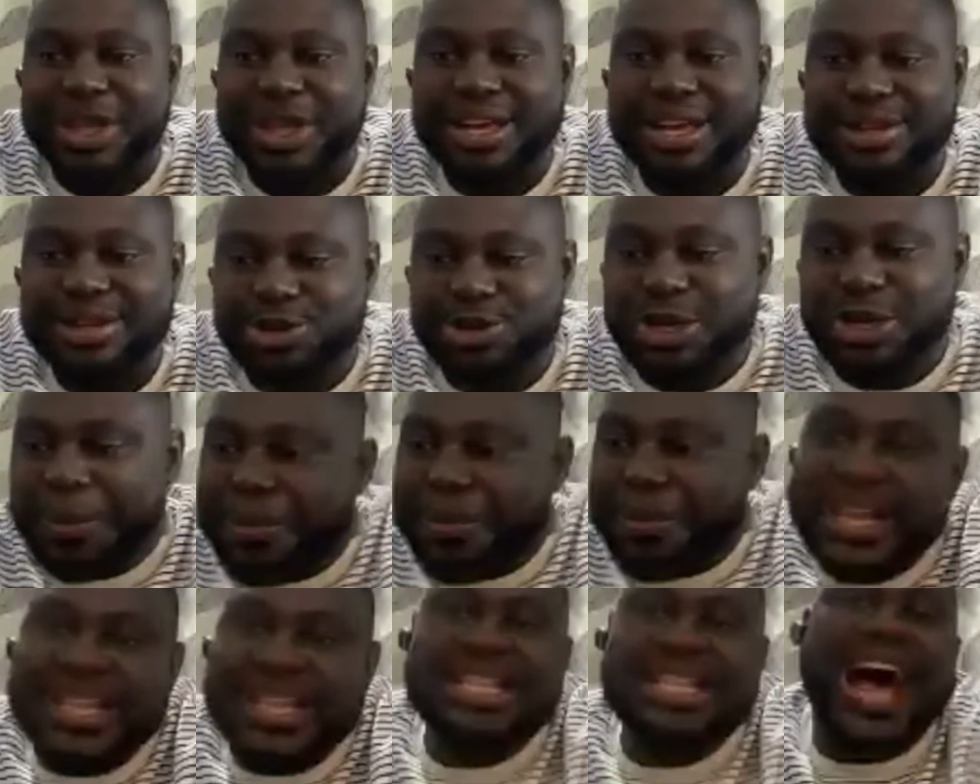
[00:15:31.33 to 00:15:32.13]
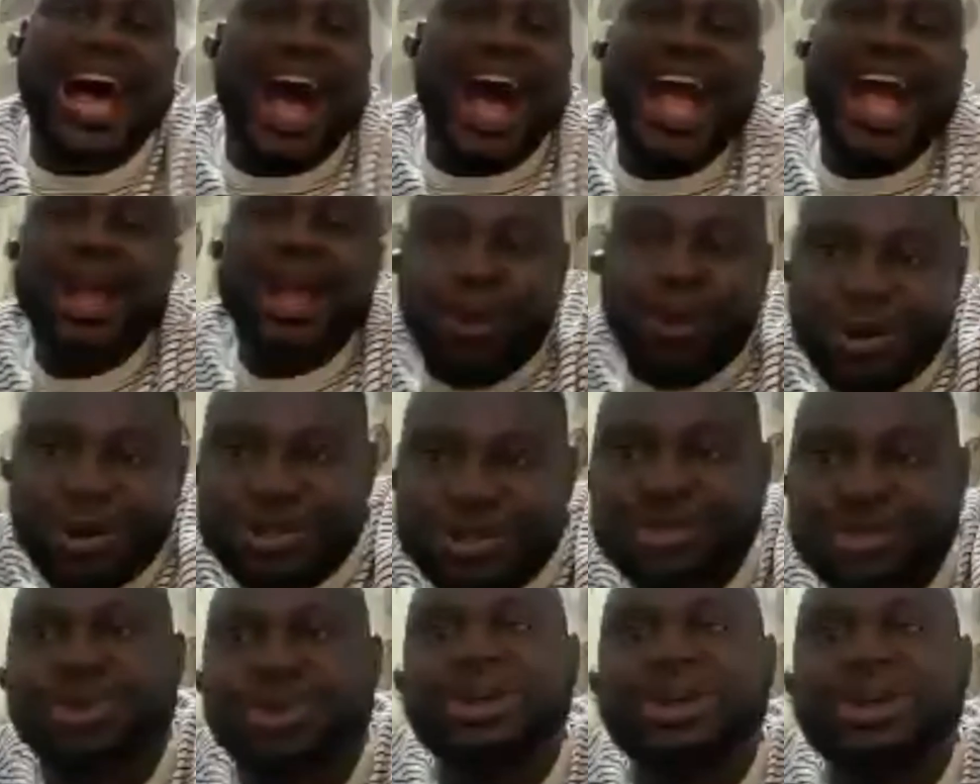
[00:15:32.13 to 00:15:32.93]
So they place high
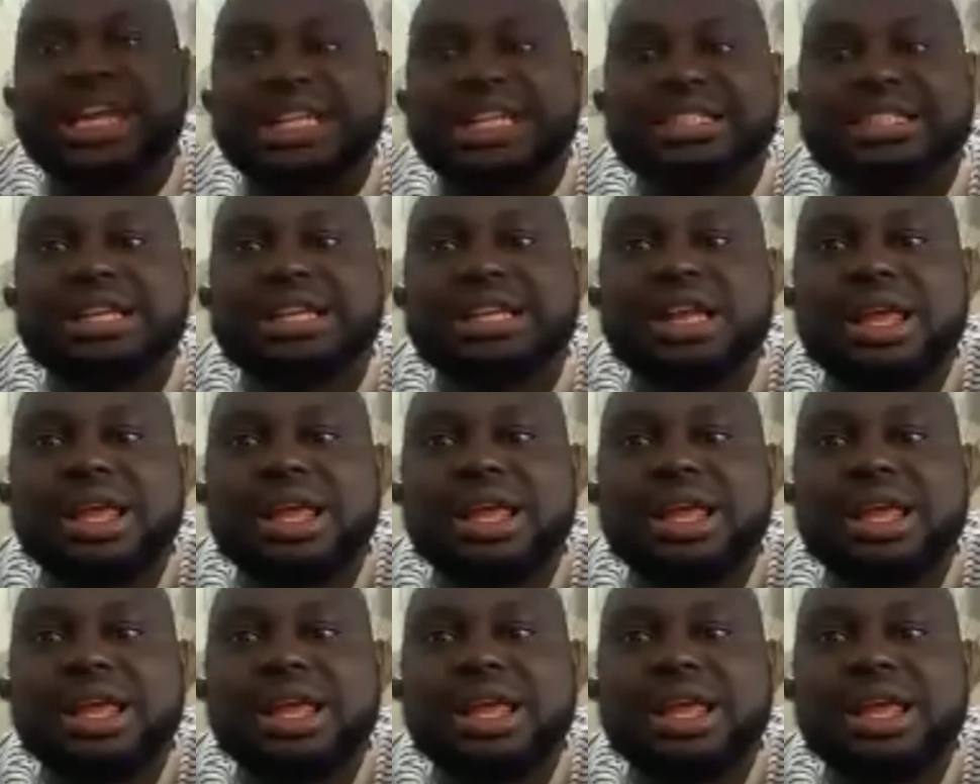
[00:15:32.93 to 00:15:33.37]
odds on it.